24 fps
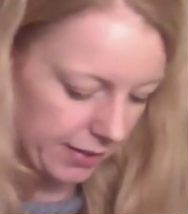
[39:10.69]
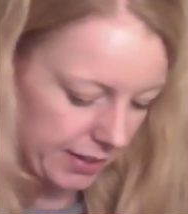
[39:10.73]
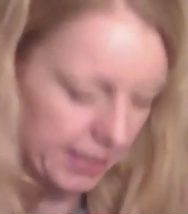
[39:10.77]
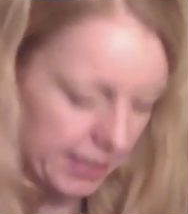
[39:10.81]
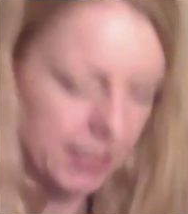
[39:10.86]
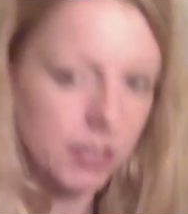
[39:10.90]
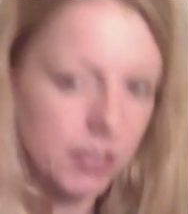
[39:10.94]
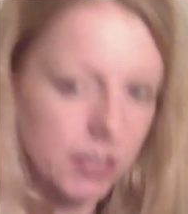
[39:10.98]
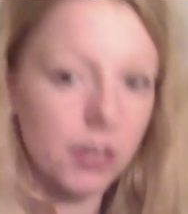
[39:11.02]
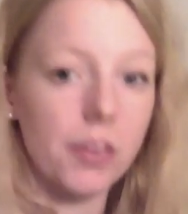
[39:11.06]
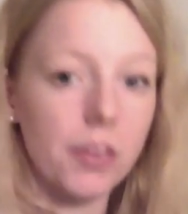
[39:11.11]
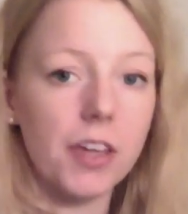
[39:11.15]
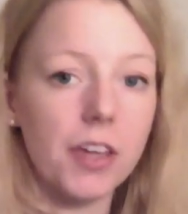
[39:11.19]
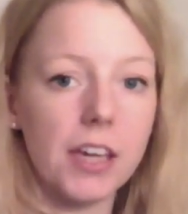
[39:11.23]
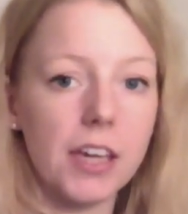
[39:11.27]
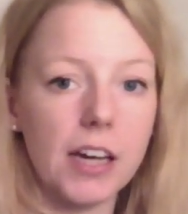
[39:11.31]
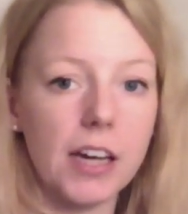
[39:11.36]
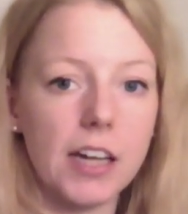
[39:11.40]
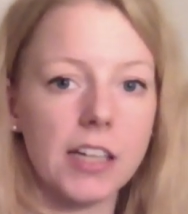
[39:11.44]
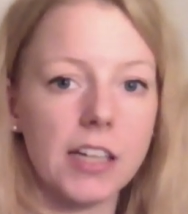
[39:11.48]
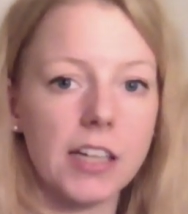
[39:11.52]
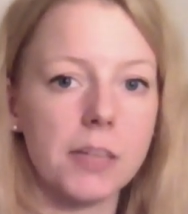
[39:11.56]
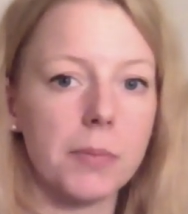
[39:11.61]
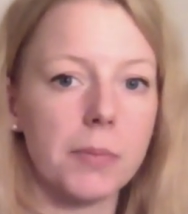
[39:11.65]
I saw the
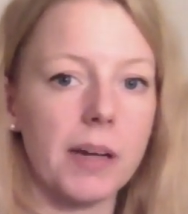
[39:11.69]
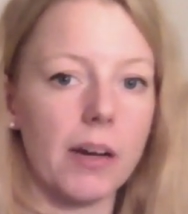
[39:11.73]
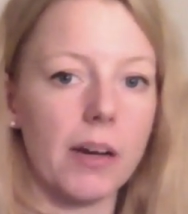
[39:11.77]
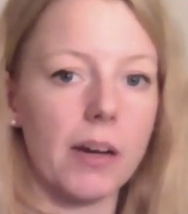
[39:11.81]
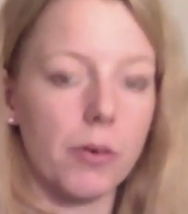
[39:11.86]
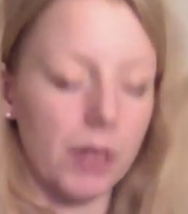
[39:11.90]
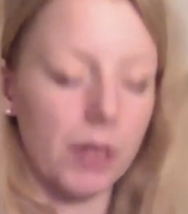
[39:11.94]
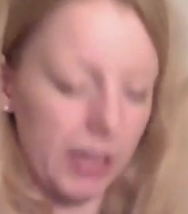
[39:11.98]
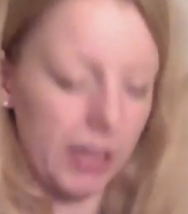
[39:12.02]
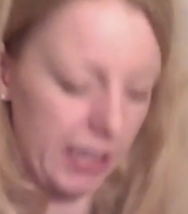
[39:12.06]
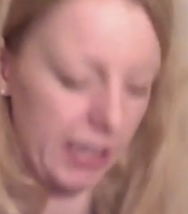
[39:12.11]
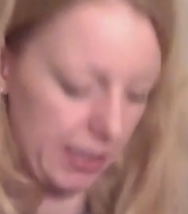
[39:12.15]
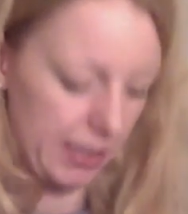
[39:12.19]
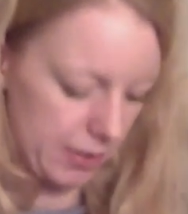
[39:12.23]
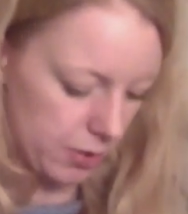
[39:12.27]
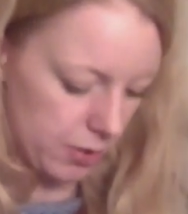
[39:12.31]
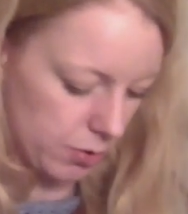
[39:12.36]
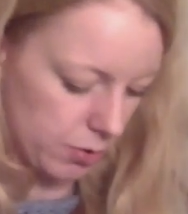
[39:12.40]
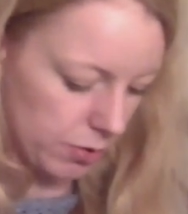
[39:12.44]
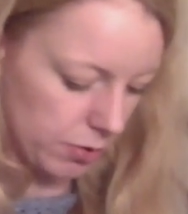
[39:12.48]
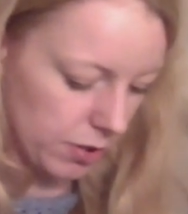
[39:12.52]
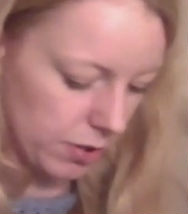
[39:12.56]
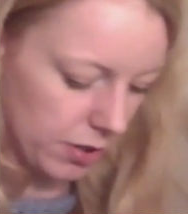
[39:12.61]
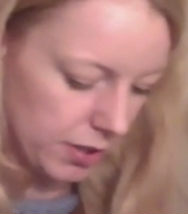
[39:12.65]
yarn in my local yarn
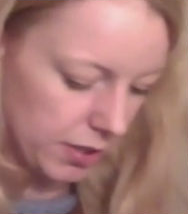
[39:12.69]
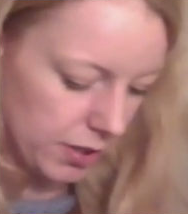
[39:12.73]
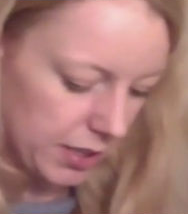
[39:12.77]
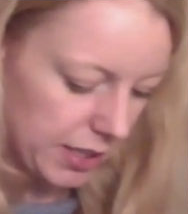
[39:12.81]
store